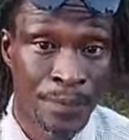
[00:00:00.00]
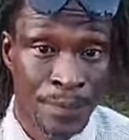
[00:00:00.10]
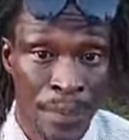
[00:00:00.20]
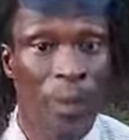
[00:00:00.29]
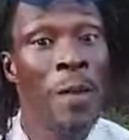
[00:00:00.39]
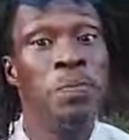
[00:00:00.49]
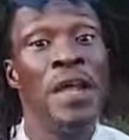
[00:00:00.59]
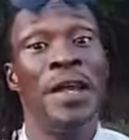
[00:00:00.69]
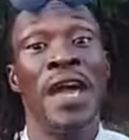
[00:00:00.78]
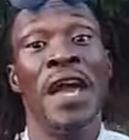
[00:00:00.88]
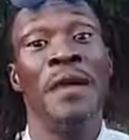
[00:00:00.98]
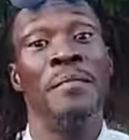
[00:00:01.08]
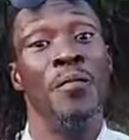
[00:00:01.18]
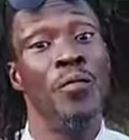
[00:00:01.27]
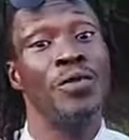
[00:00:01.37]
They want to play the
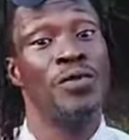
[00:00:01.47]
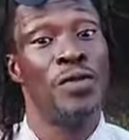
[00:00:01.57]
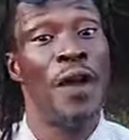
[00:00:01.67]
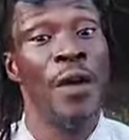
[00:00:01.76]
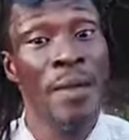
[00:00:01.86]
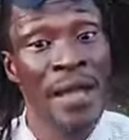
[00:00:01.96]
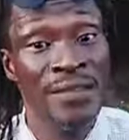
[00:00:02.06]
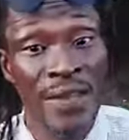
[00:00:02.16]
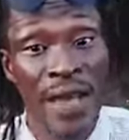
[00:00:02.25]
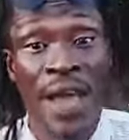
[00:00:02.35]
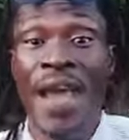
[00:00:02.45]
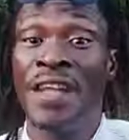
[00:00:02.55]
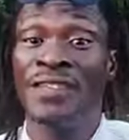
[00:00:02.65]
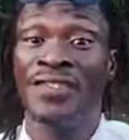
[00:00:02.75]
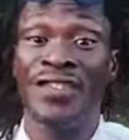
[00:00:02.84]
game with government
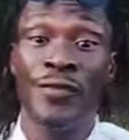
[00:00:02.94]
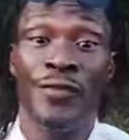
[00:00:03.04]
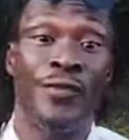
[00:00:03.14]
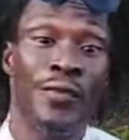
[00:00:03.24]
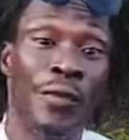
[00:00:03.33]
and civil.